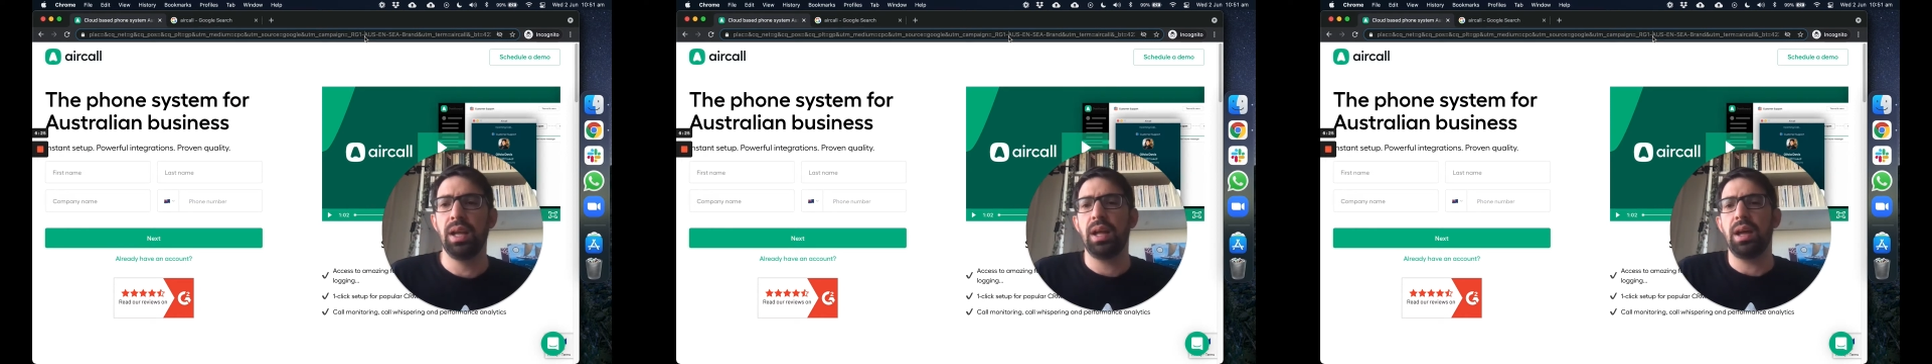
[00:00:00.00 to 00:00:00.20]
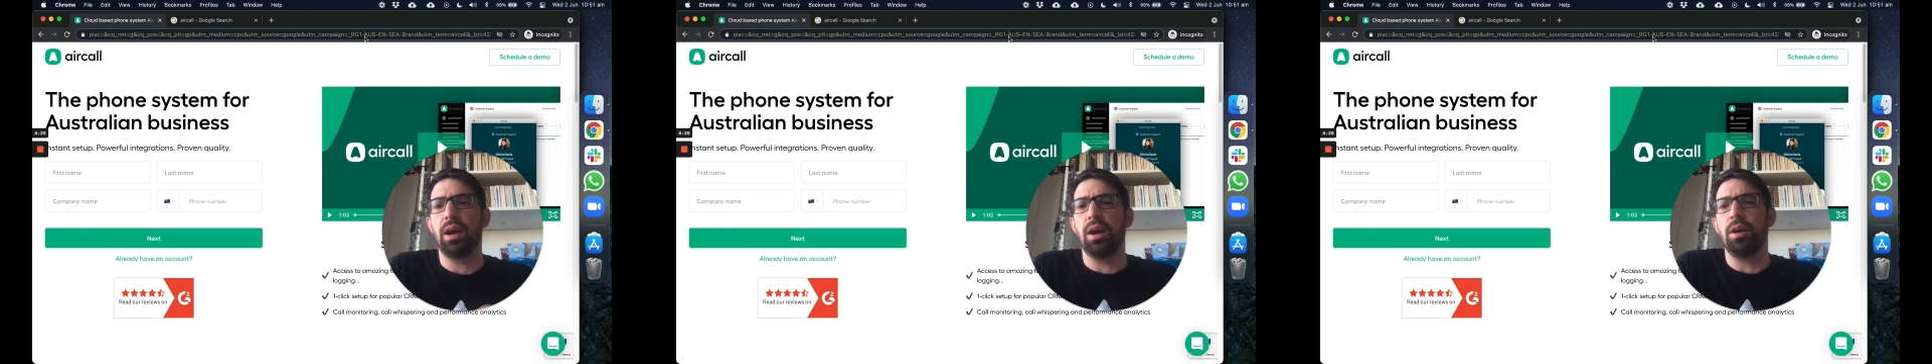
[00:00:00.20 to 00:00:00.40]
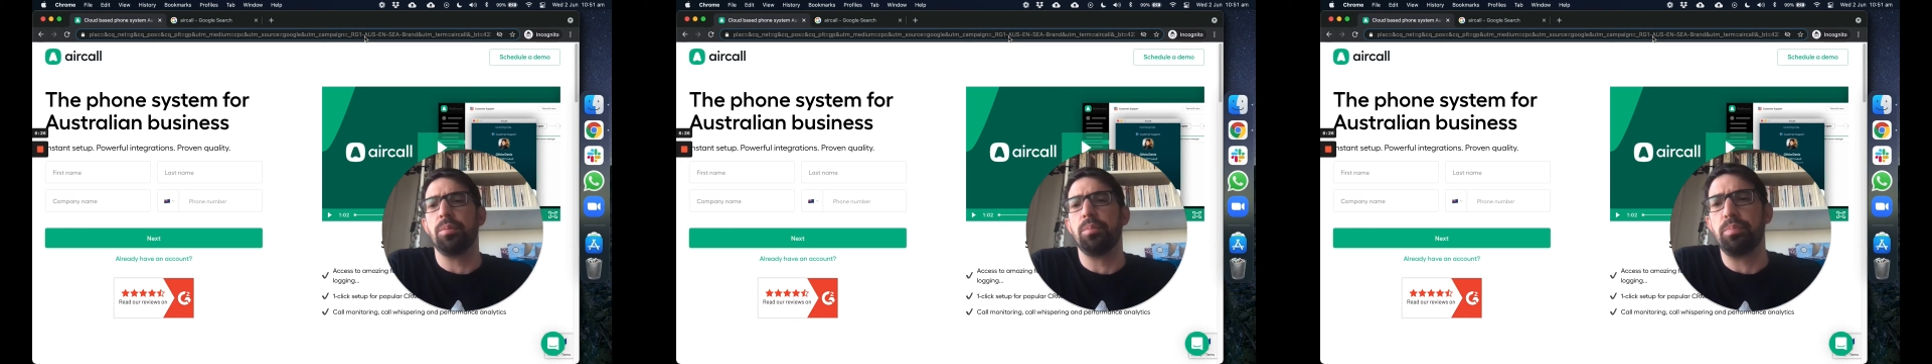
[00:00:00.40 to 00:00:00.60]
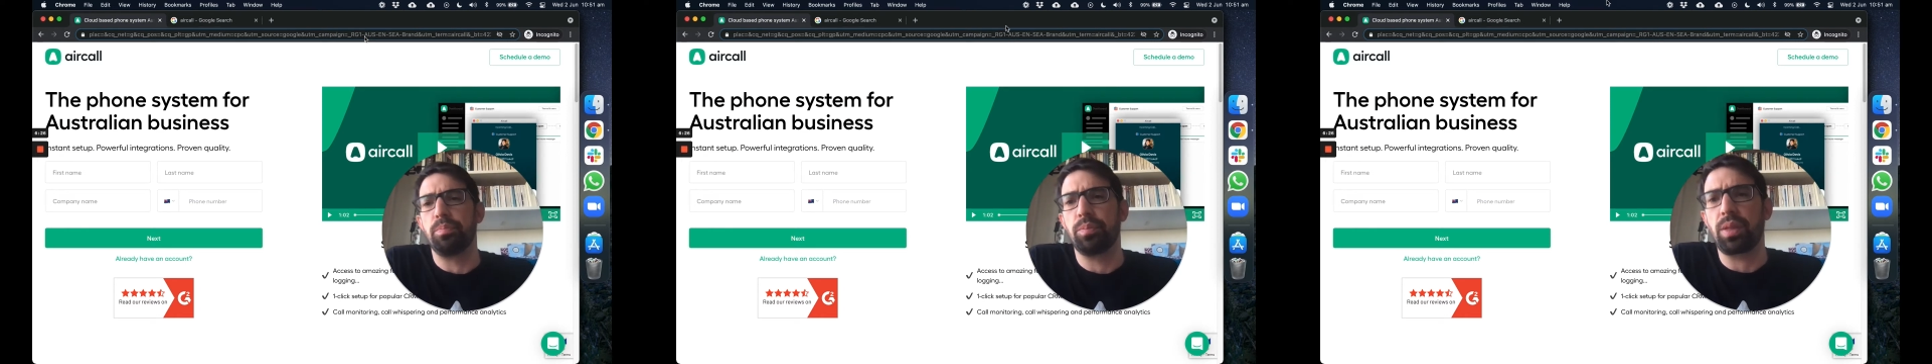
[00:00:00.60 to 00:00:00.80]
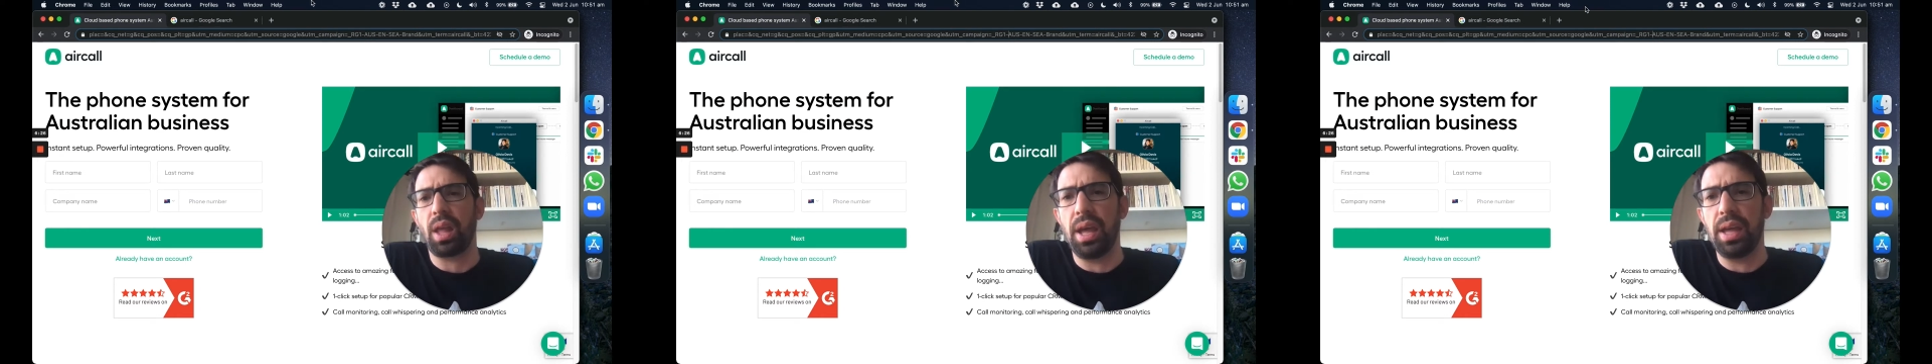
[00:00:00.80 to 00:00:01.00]

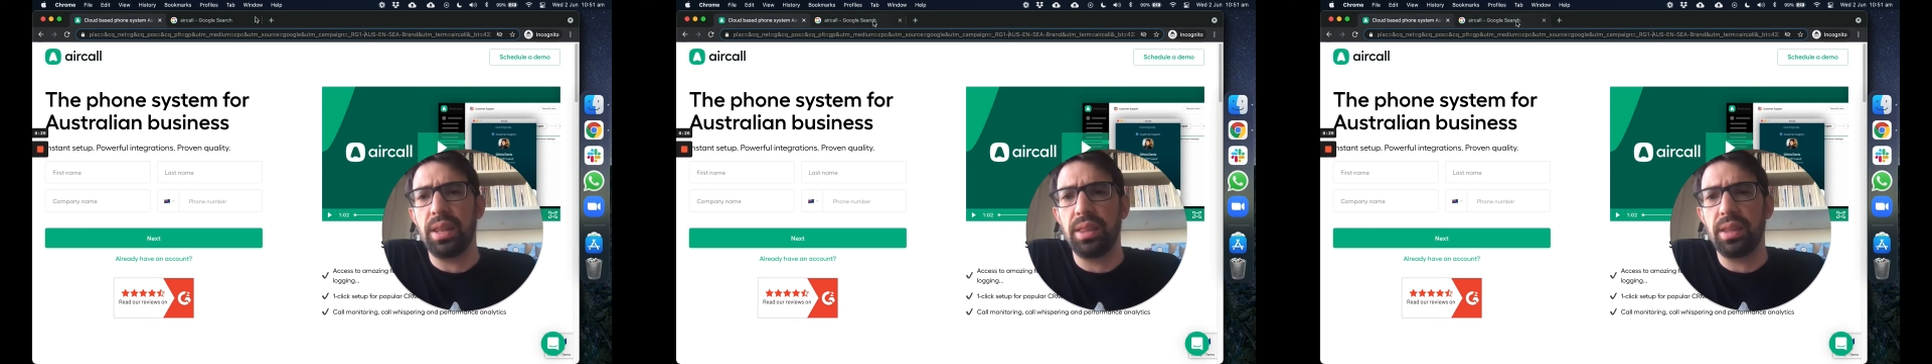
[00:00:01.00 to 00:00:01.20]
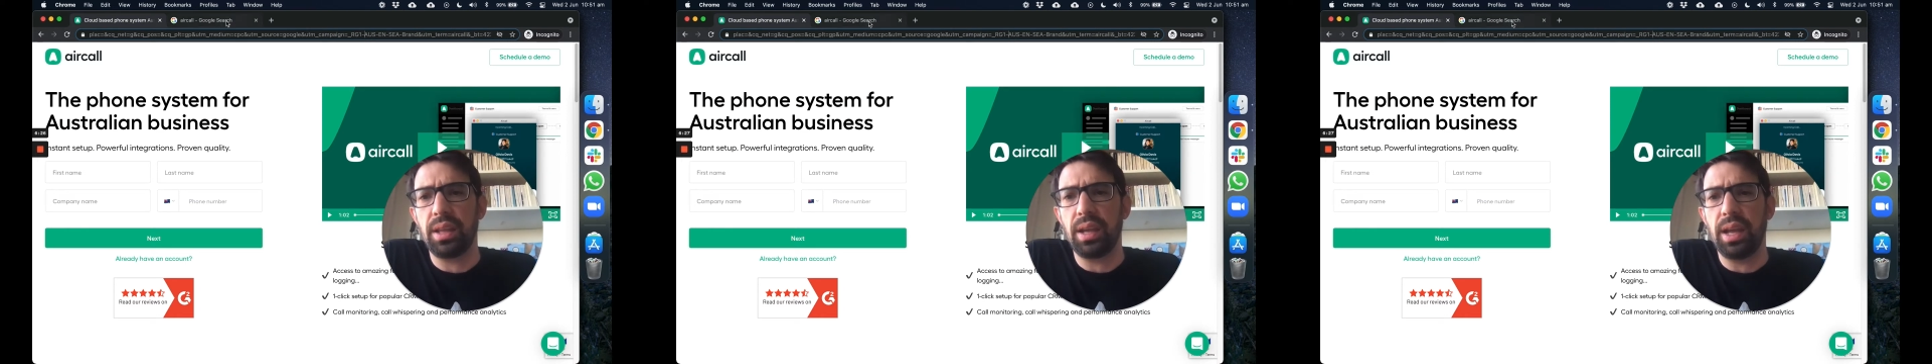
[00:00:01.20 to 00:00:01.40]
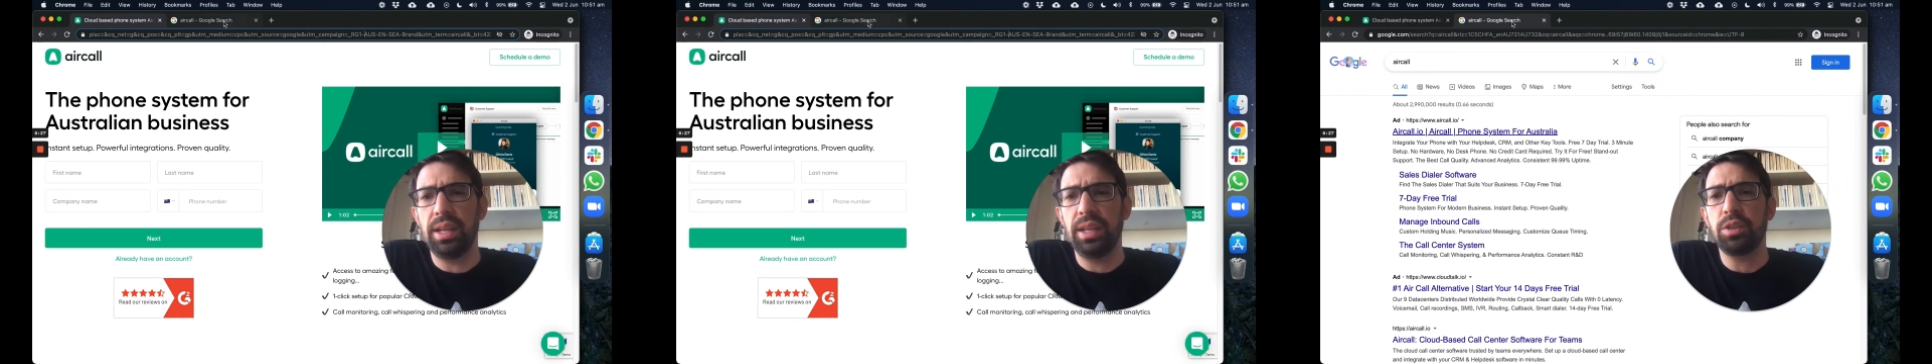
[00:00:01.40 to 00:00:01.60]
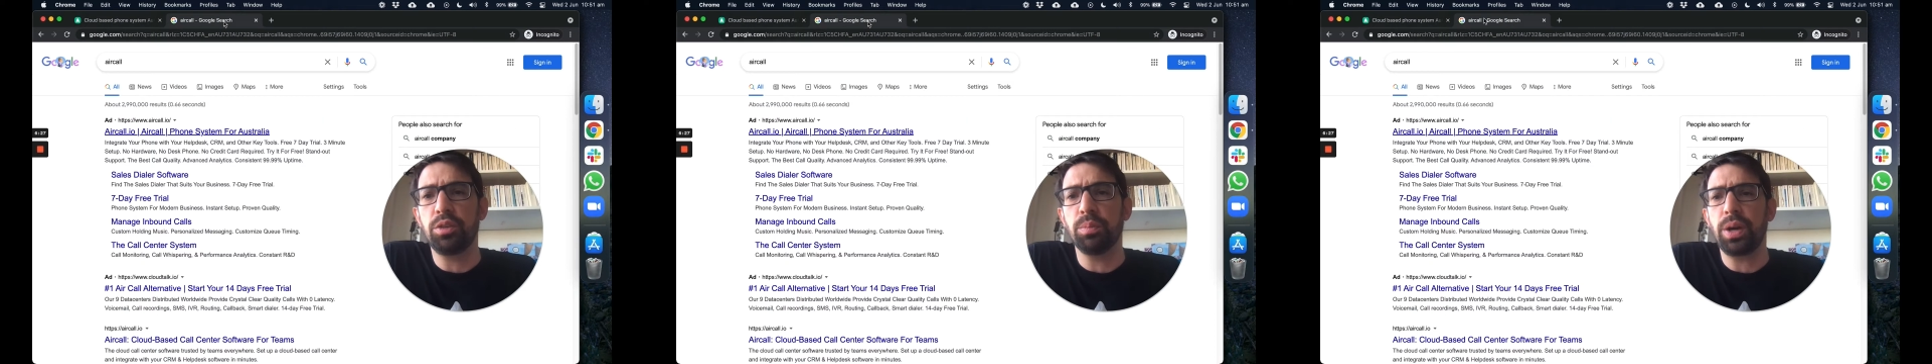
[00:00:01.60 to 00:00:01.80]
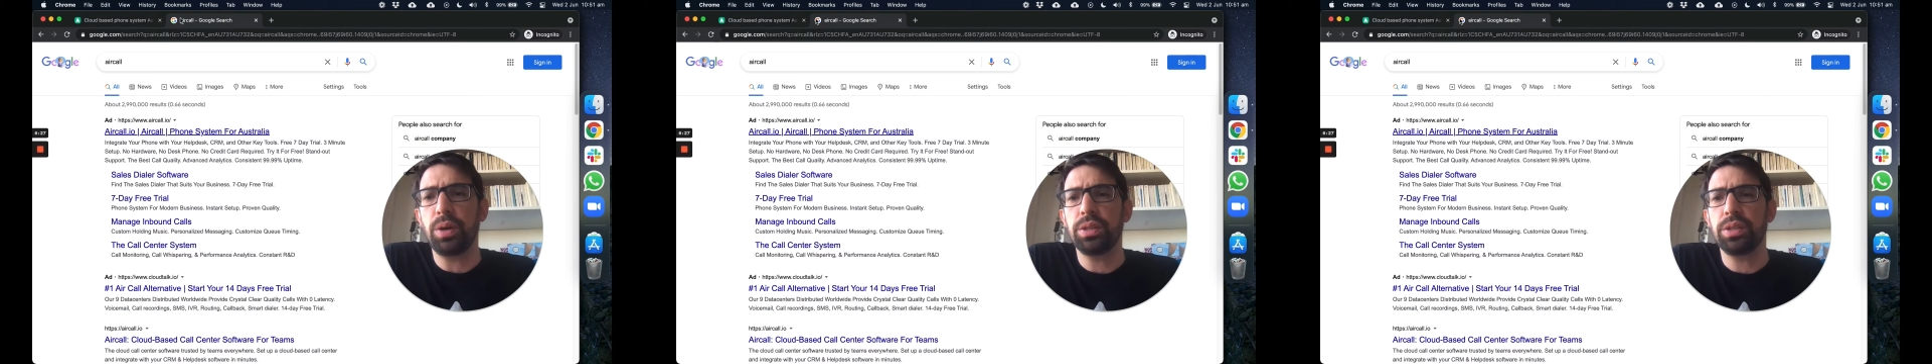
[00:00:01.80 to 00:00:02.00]
And in
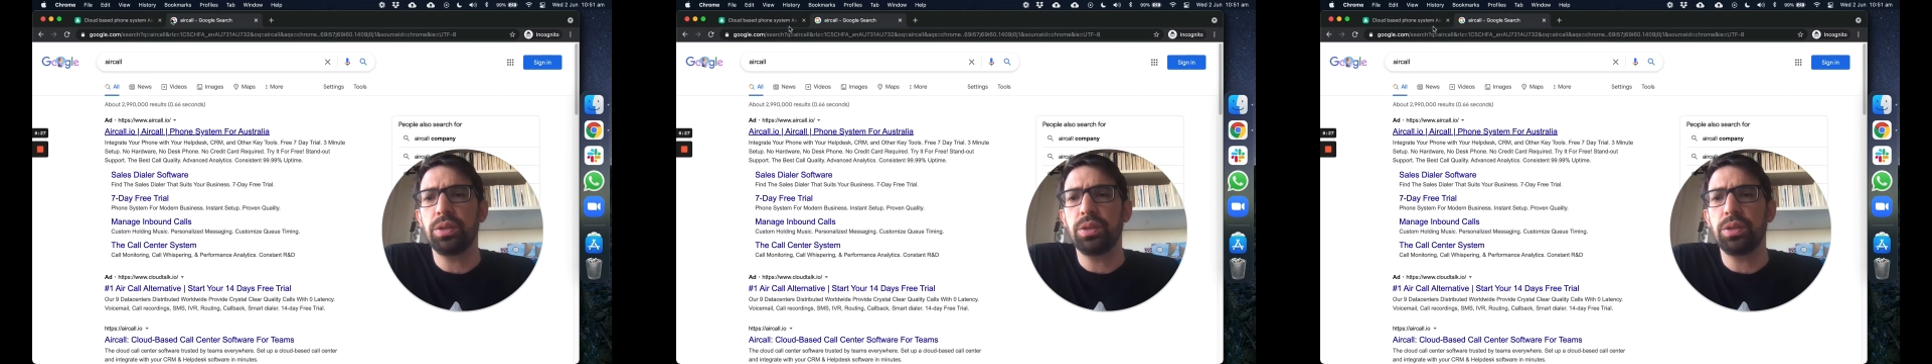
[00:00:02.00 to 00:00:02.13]
comparison,